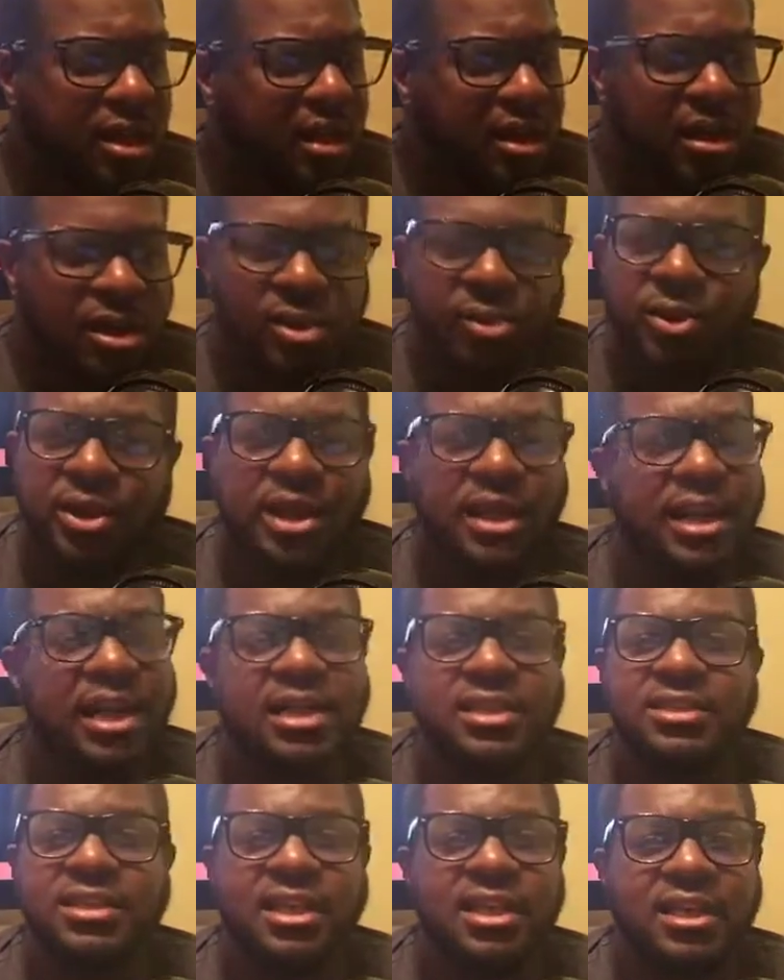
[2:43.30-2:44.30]
What can
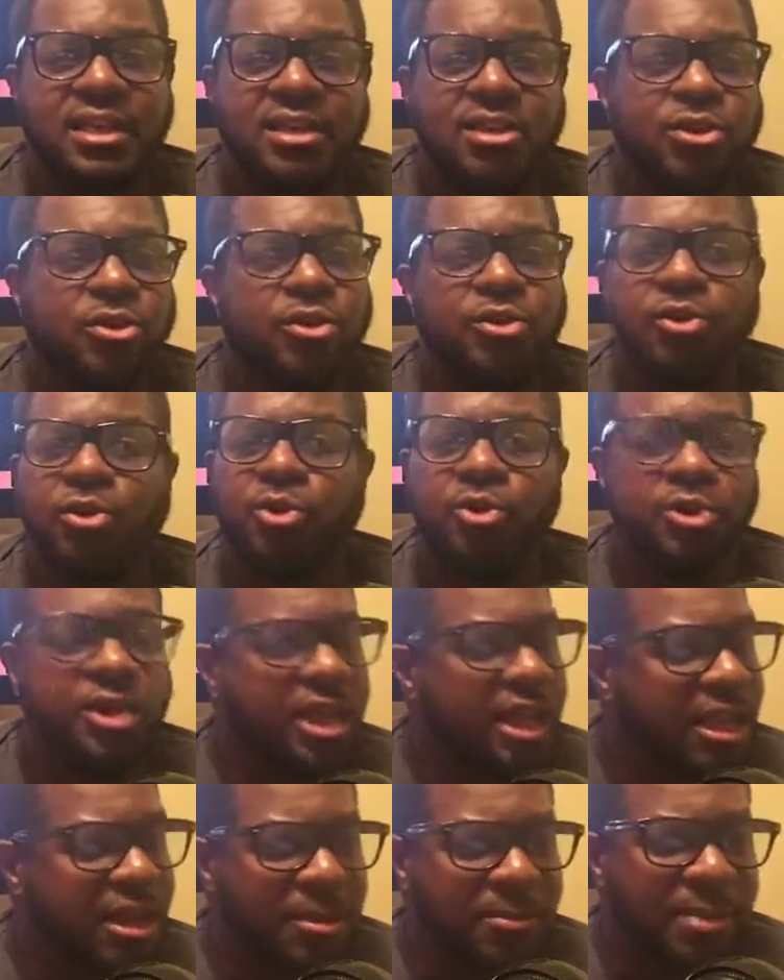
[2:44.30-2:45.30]
I say? You know, you hold
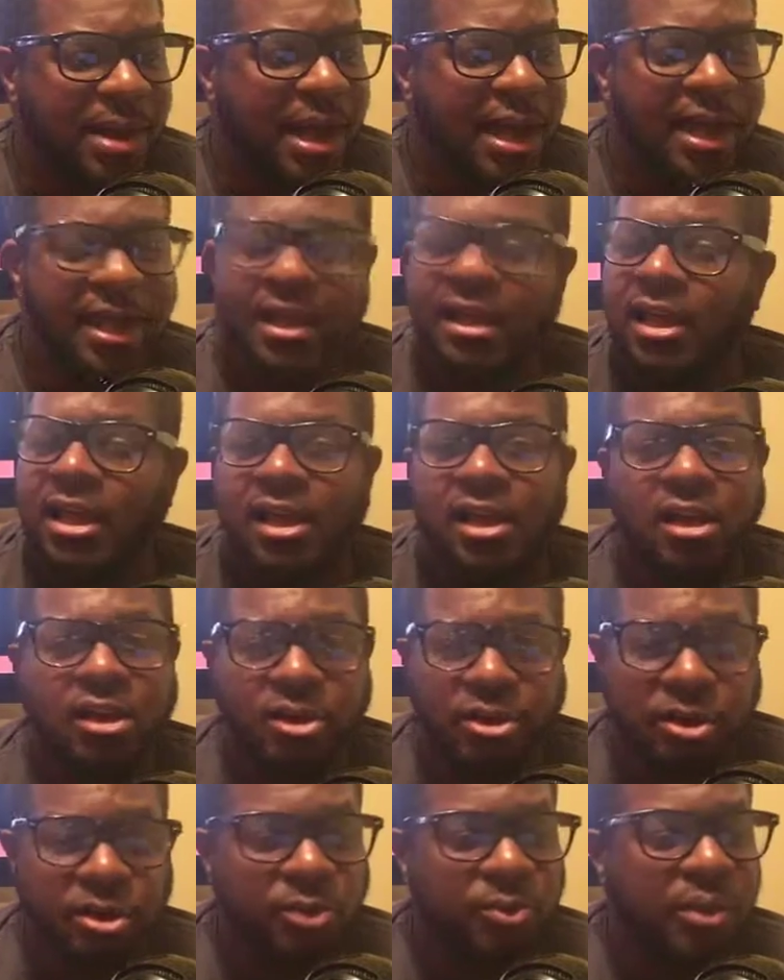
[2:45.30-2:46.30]
your head up high.
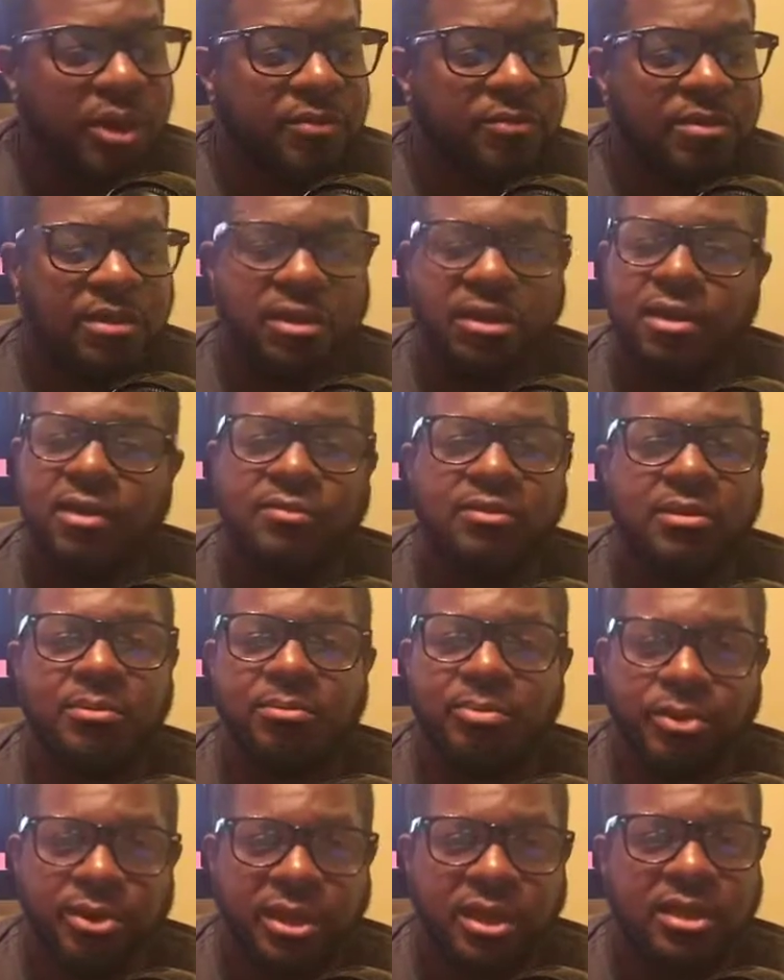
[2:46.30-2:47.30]
Good win for
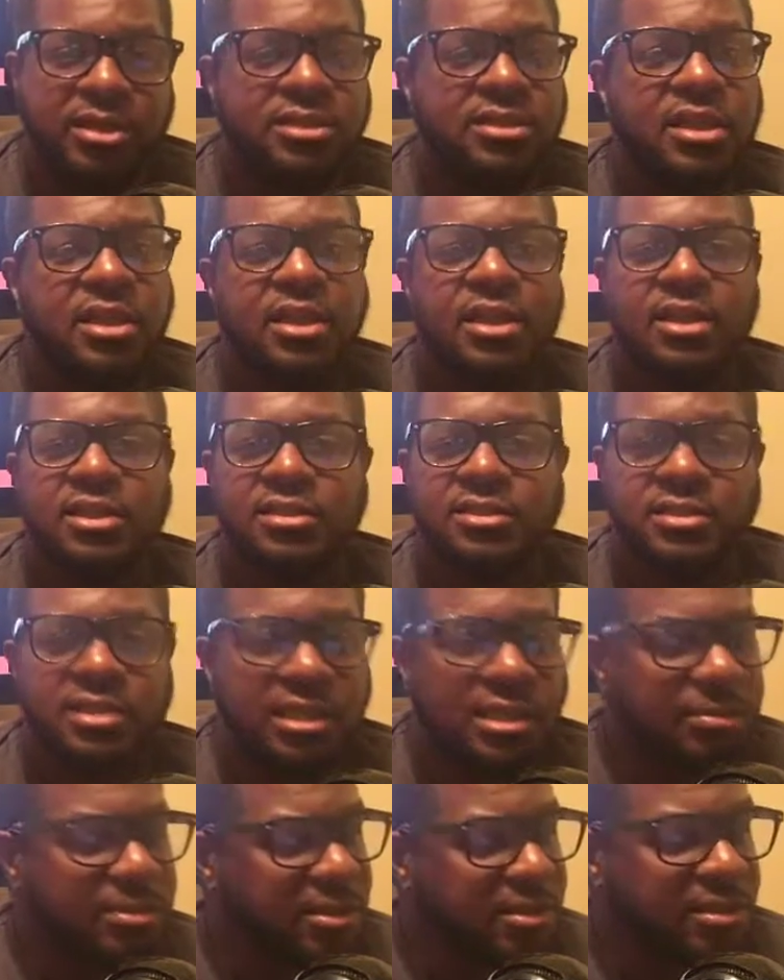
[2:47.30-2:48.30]
Cleveland Breeze.
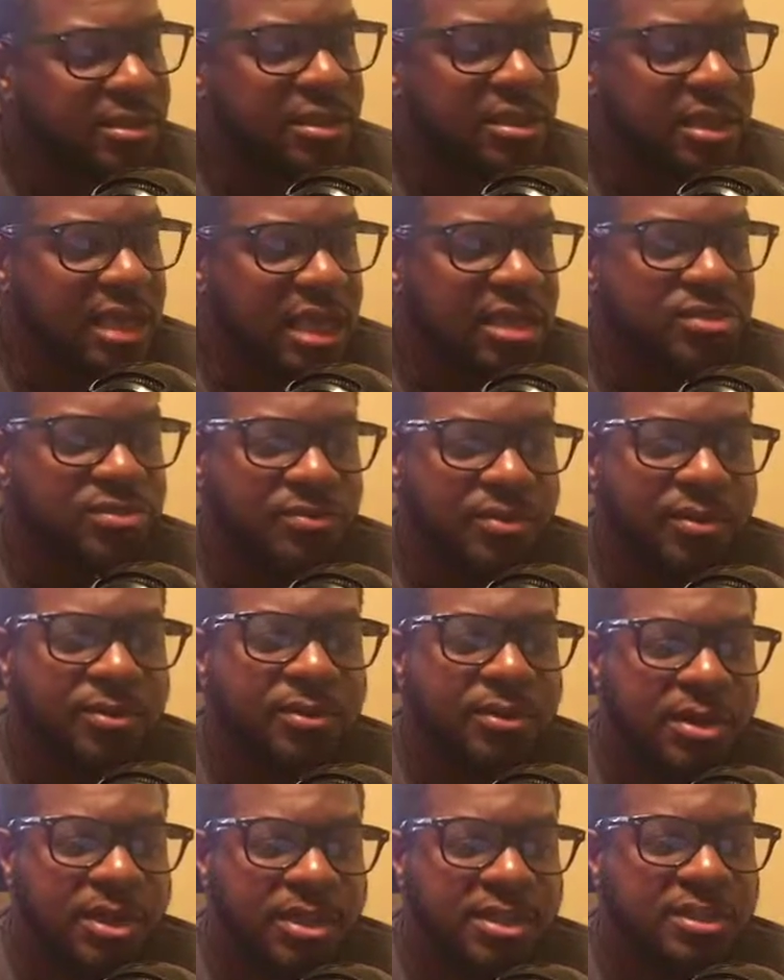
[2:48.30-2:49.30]
He has a
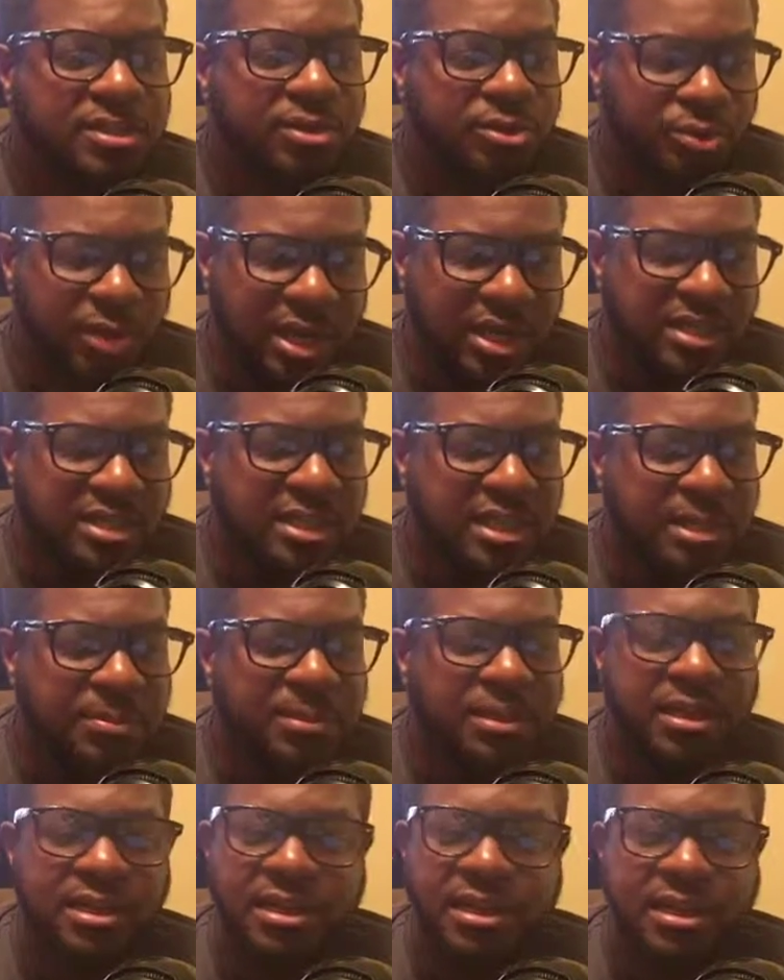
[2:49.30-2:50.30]
very great
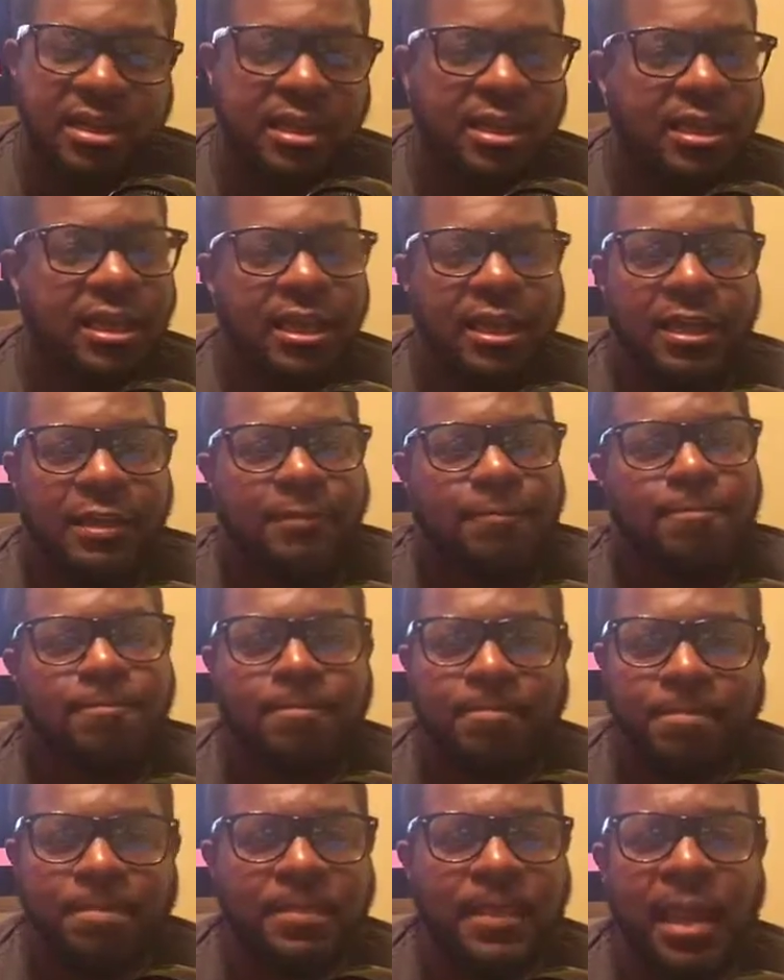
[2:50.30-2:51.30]
team in the league, and
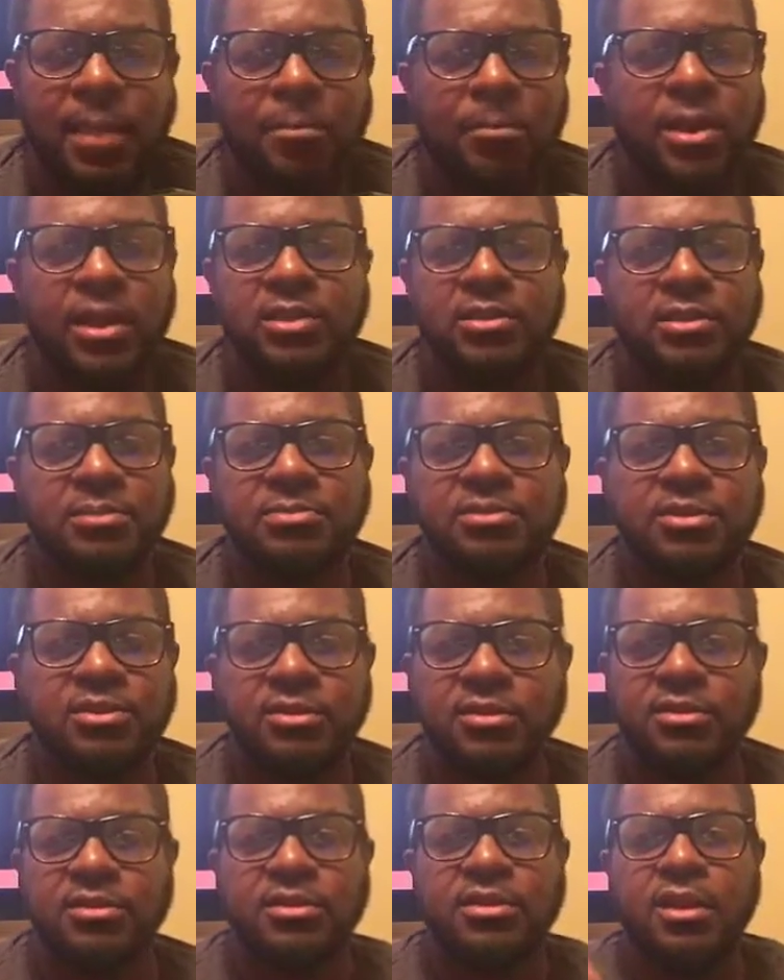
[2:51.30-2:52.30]
that brings up
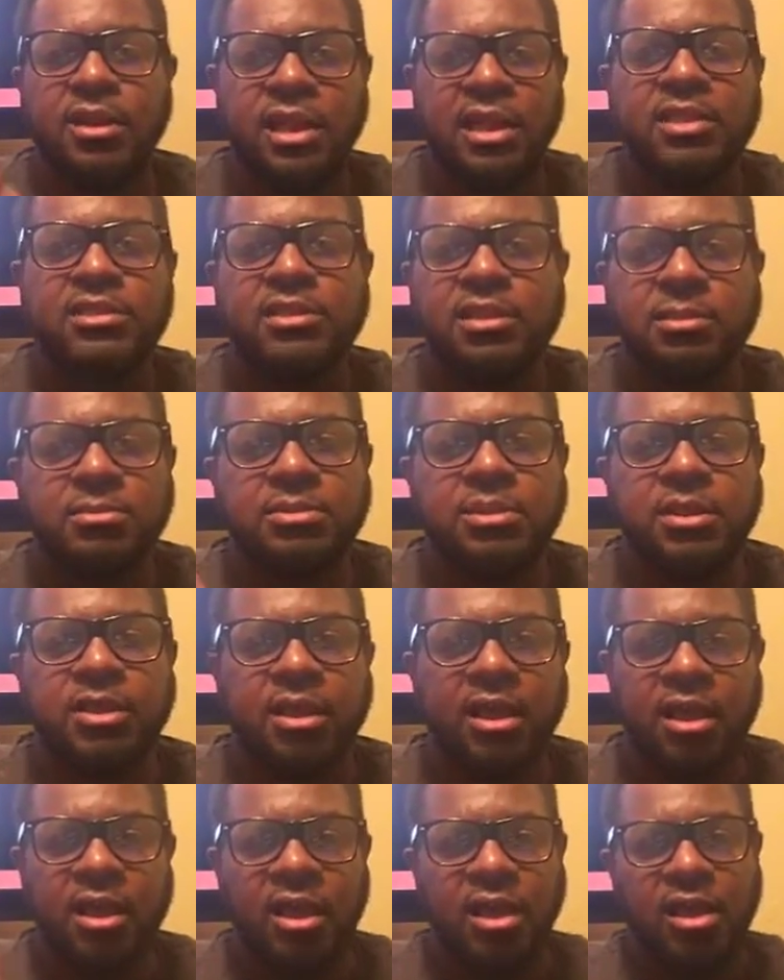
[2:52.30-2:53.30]
to the next
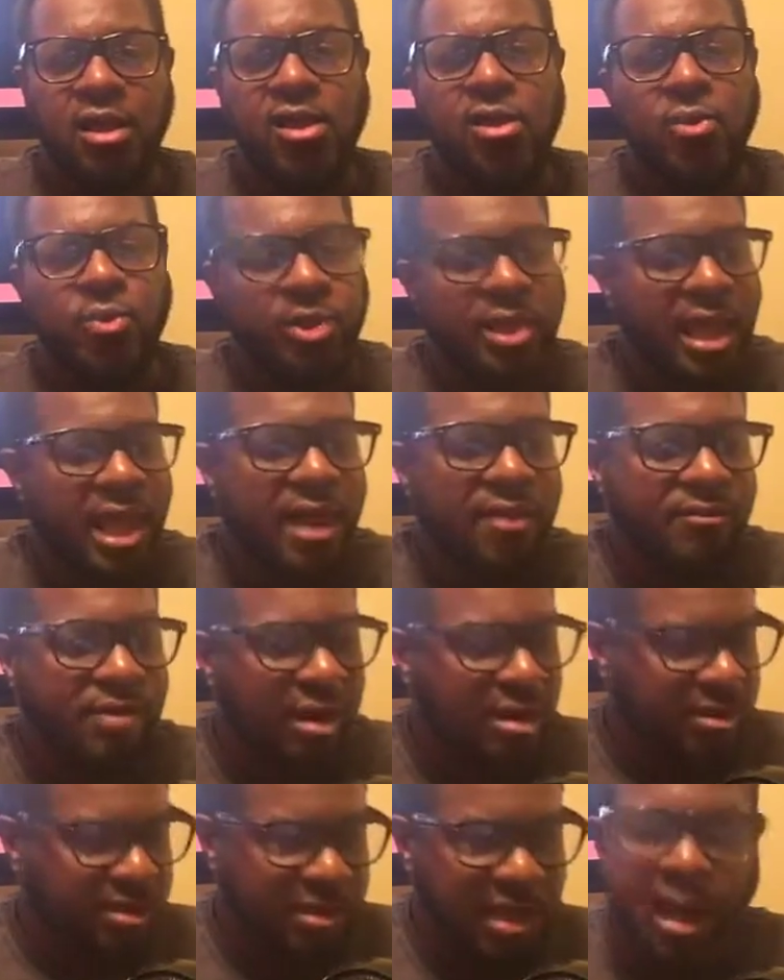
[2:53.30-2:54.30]
subject. We have
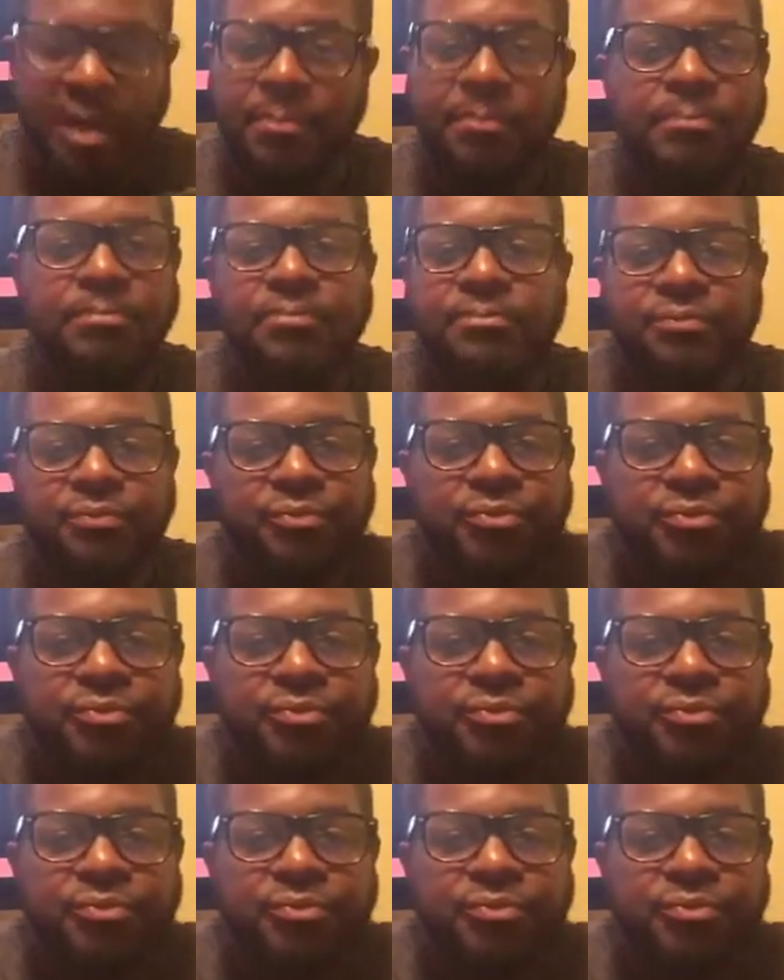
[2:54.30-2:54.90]
our top